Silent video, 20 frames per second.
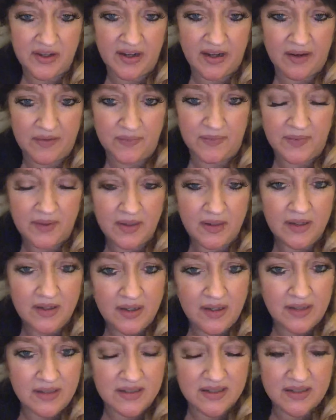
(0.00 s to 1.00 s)
And
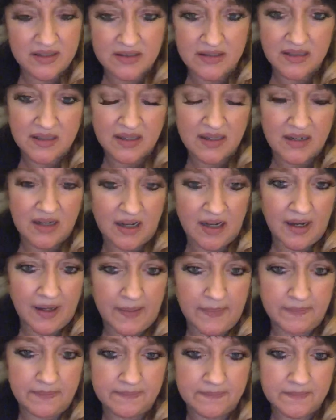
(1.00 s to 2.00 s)
just,
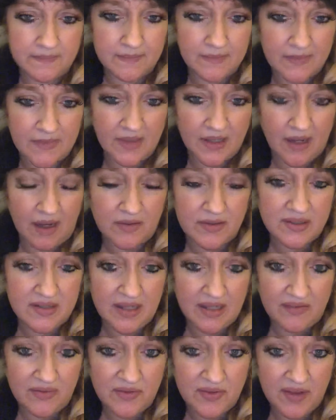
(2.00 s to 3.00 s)
I'm
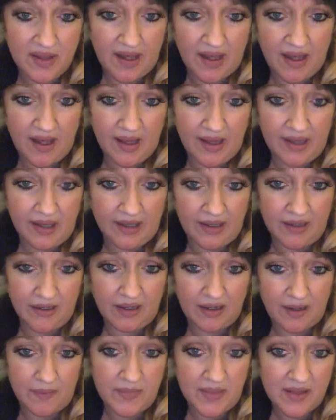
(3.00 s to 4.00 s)
thankful that I
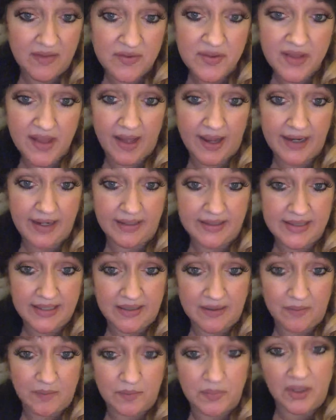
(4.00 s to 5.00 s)

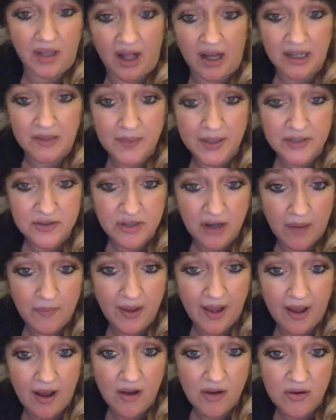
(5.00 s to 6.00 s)
didn't block my trauma
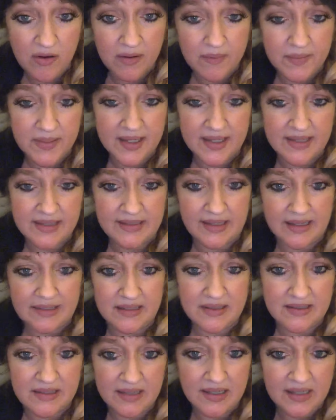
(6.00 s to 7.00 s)
out, because
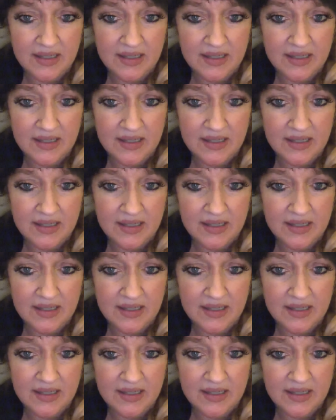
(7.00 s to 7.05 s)
that's